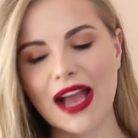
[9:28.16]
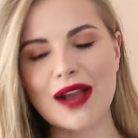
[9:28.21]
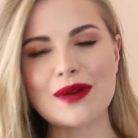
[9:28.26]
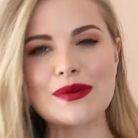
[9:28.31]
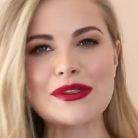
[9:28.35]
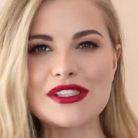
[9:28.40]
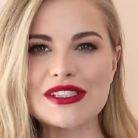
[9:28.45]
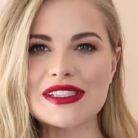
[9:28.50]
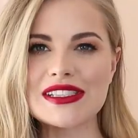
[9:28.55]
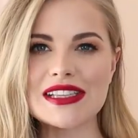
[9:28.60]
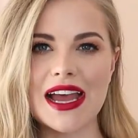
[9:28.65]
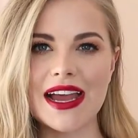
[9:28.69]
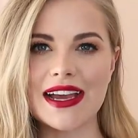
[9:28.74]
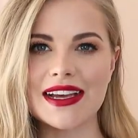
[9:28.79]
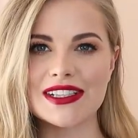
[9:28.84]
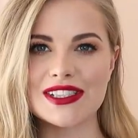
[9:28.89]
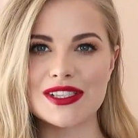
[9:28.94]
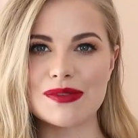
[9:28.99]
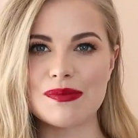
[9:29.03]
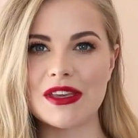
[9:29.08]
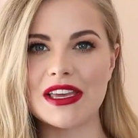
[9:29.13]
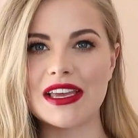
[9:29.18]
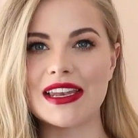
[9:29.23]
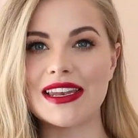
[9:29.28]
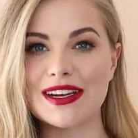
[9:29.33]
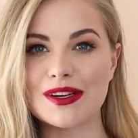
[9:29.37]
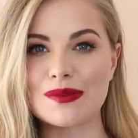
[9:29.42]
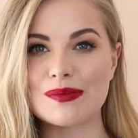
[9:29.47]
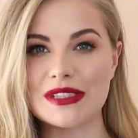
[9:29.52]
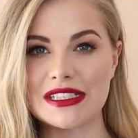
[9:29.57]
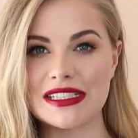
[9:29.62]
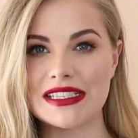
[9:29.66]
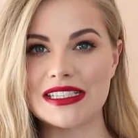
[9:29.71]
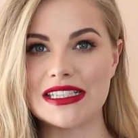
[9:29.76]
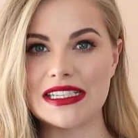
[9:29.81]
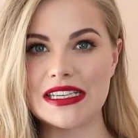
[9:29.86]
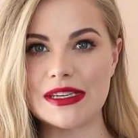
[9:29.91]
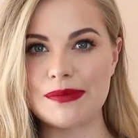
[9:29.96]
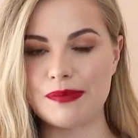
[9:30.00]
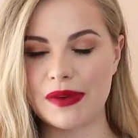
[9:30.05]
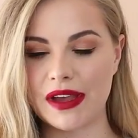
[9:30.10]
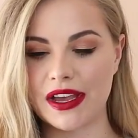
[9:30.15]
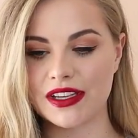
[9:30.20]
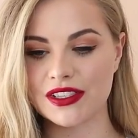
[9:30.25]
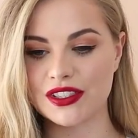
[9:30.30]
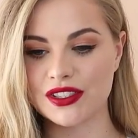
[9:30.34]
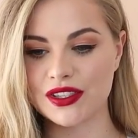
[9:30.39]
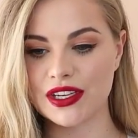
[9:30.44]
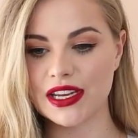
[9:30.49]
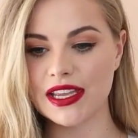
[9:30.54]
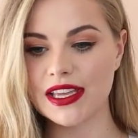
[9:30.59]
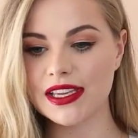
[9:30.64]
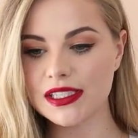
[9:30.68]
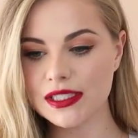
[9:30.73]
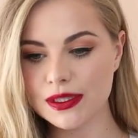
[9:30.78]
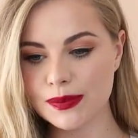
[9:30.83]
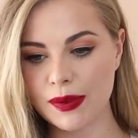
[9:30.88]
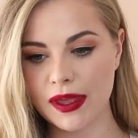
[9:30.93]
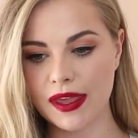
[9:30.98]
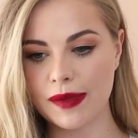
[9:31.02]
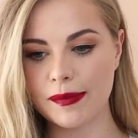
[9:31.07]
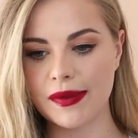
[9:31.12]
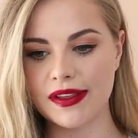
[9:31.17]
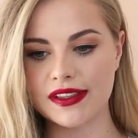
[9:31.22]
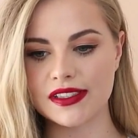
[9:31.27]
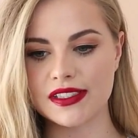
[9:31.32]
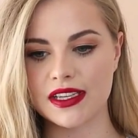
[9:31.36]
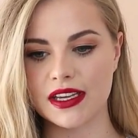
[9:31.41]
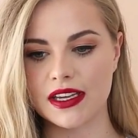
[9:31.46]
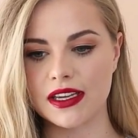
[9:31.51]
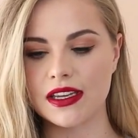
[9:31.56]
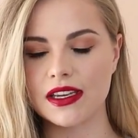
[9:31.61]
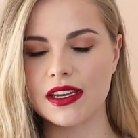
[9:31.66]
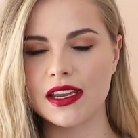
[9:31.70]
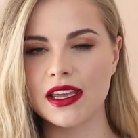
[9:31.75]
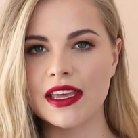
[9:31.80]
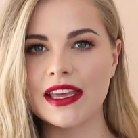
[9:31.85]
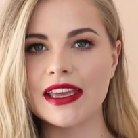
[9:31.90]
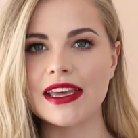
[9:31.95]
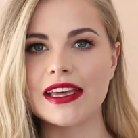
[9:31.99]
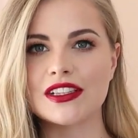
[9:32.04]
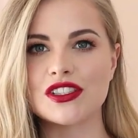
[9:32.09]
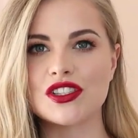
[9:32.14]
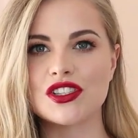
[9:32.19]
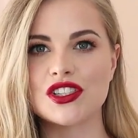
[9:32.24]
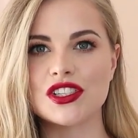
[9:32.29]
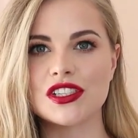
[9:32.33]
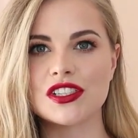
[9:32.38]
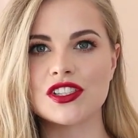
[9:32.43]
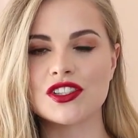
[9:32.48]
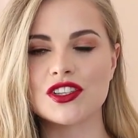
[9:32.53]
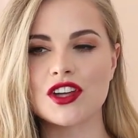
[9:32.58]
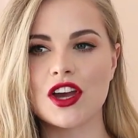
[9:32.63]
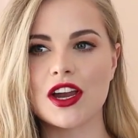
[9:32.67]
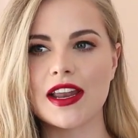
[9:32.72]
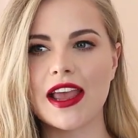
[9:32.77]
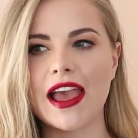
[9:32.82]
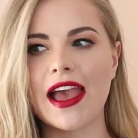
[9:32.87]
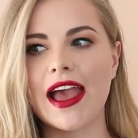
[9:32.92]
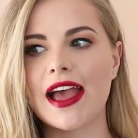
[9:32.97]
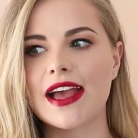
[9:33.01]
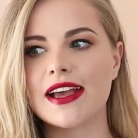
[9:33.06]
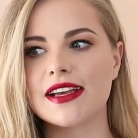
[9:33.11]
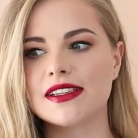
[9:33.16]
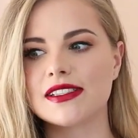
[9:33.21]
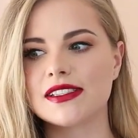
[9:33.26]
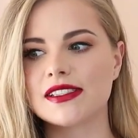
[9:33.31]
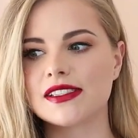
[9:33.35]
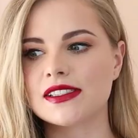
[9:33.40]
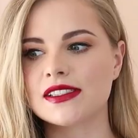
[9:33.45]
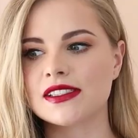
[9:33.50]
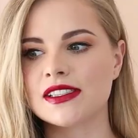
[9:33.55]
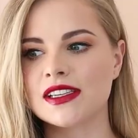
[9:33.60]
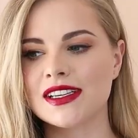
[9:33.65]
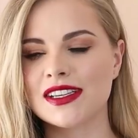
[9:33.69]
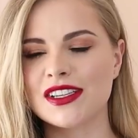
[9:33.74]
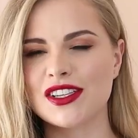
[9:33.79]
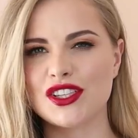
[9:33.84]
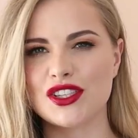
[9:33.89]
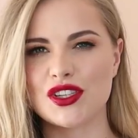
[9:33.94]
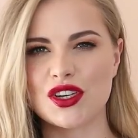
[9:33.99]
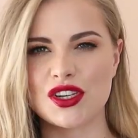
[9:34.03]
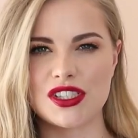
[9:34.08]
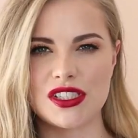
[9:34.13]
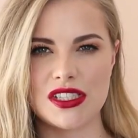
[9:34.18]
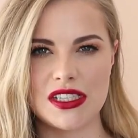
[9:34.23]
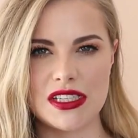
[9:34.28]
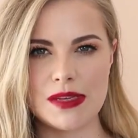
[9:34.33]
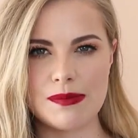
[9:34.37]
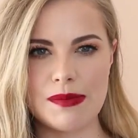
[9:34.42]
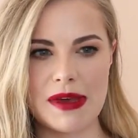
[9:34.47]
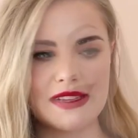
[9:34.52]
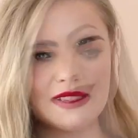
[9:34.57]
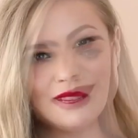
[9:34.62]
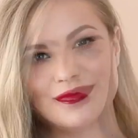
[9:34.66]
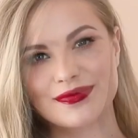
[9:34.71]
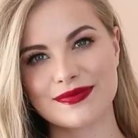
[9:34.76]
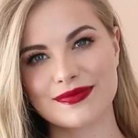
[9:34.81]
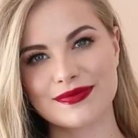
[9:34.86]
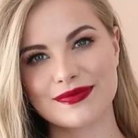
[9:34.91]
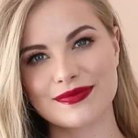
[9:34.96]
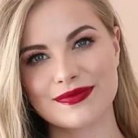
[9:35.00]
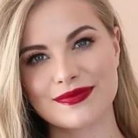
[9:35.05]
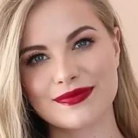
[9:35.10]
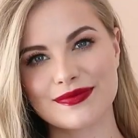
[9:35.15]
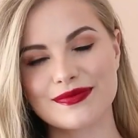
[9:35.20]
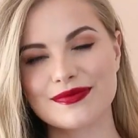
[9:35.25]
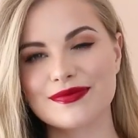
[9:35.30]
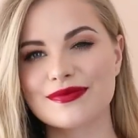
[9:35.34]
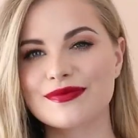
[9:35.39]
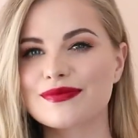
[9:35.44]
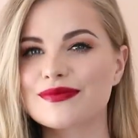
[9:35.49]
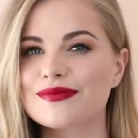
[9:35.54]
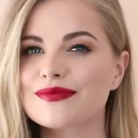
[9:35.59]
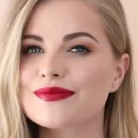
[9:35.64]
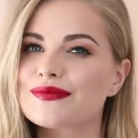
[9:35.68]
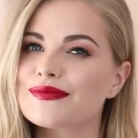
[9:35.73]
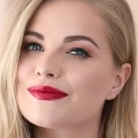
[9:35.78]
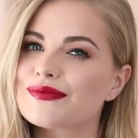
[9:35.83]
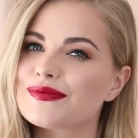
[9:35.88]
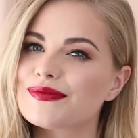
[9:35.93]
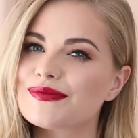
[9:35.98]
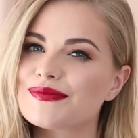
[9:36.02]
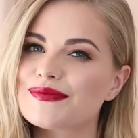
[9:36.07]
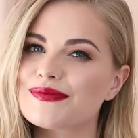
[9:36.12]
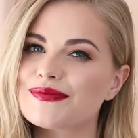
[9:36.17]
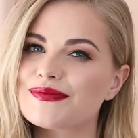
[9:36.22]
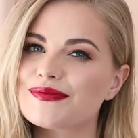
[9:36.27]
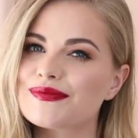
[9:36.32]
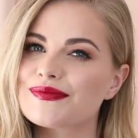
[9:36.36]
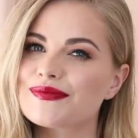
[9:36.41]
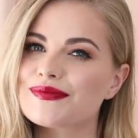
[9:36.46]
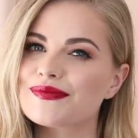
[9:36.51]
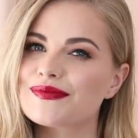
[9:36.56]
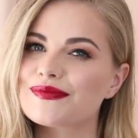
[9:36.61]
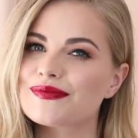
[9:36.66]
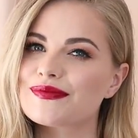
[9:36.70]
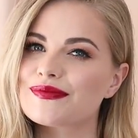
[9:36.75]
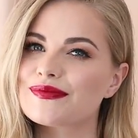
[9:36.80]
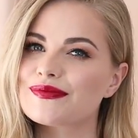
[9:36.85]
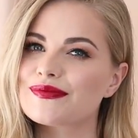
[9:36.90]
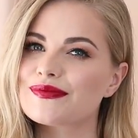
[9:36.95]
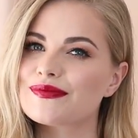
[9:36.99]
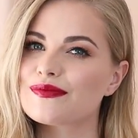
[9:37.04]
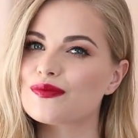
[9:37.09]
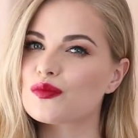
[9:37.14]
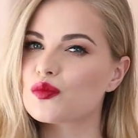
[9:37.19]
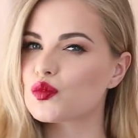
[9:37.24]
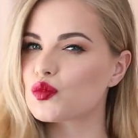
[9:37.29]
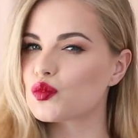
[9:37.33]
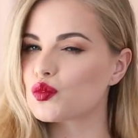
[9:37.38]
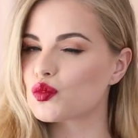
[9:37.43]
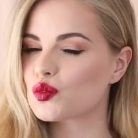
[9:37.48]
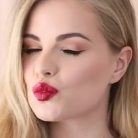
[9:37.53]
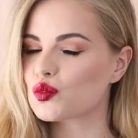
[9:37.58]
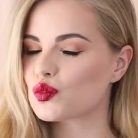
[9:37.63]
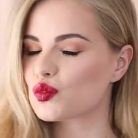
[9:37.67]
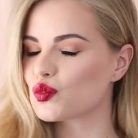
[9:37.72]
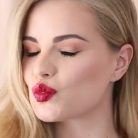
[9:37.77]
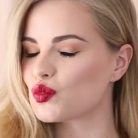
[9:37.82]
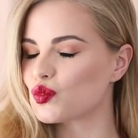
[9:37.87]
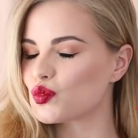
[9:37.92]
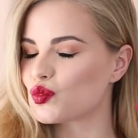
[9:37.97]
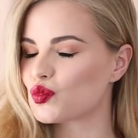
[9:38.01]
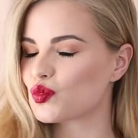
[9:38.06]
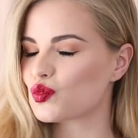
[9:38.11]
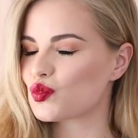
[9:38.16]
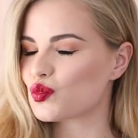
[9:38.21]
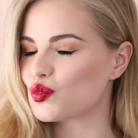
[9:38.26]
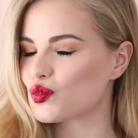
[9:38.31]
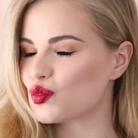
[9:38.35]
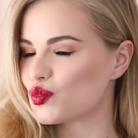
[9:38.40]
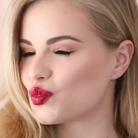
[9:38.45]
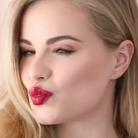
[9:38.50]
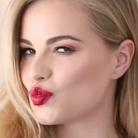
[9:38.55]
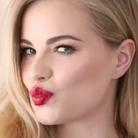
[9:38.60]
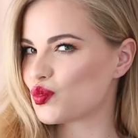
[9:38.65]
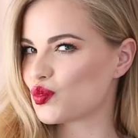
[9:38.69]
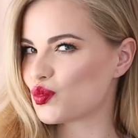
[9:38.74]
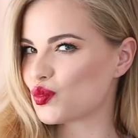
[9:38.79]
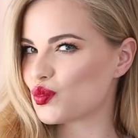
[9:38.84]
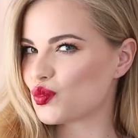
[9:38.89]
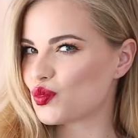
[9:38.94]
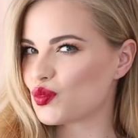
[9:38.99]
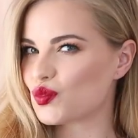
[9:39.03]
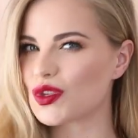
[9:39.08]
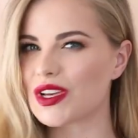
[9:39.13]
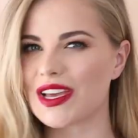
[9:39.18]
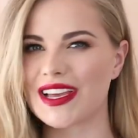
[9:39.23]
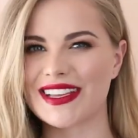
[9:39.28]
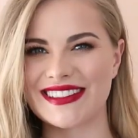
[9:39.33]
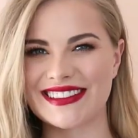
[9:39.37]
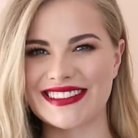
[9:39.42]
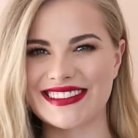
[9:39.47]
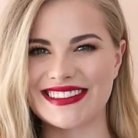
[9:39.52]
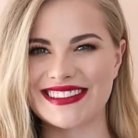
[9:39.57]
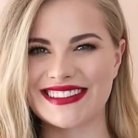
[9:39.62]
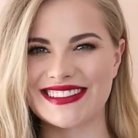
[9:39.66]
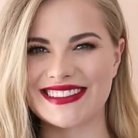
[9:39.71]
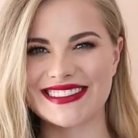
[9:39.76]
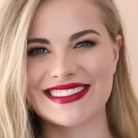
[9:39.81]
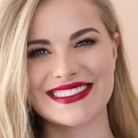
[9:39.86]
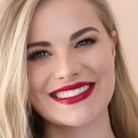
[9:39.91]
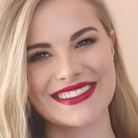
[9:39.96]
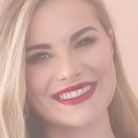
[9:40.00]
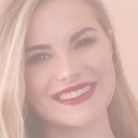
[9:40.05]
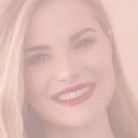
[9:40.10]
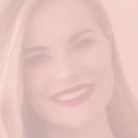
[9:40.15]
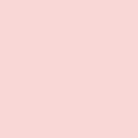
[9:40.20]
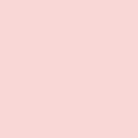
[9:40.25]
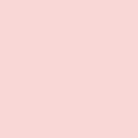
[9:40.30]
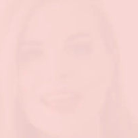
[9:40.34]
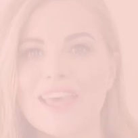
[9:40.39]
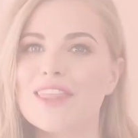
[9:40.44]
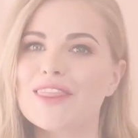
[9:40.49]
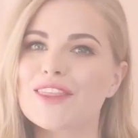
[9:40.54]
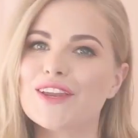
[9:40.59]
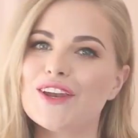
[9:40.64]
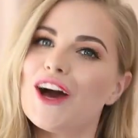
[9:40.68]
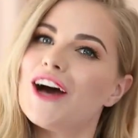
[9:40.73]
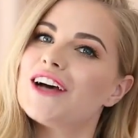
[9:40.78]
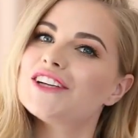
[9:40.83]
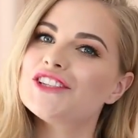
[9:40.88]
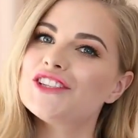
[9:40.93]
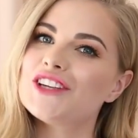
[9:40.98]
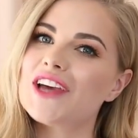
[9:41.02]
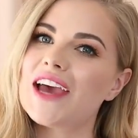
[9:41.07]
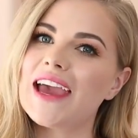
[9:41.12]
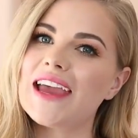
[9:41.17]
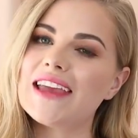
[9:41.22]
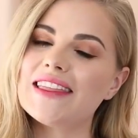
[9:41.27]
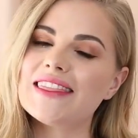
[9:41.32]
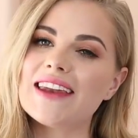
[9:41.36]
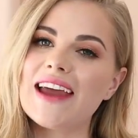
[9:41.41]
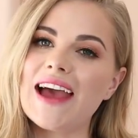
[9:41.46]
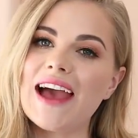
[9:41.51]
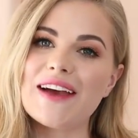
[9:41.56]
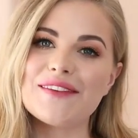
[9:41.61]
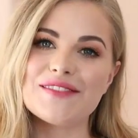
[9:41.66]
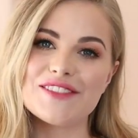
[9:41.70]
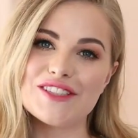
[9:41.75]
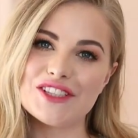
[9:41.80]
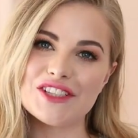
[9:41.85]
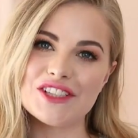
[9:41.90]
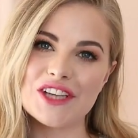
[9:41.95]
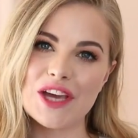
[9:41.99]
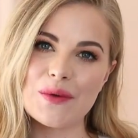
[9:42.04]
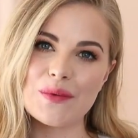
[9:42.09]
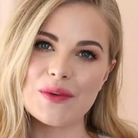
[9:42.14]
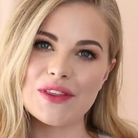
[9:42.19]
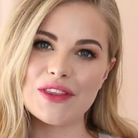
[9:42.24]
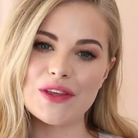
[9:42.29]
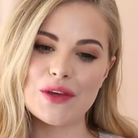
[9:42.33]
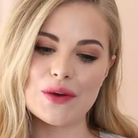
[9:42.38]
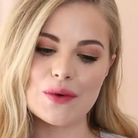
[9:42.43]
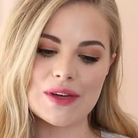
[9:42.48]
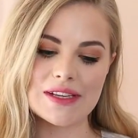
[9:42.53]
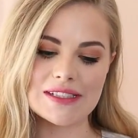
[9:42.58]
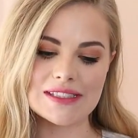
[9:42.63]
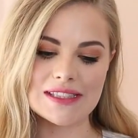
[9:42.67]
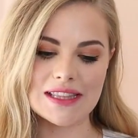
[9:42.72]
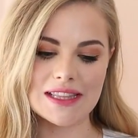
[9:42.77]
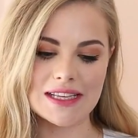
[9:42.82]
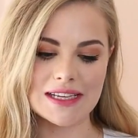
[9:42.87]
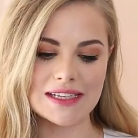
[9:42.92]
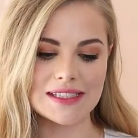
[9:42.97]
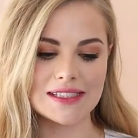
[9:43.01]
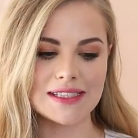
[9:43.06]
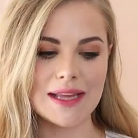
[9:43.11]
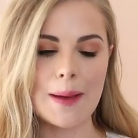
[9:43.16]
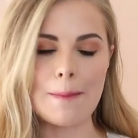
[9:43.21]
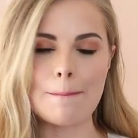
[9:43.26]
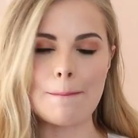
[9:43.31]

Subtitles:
I would just like it to be a little bit deeper. So it is pigmented, it's just not as, you know, deep as I would want it to be. So again, that's 205 Apocalypse Red. The last shade that I have to share with you is this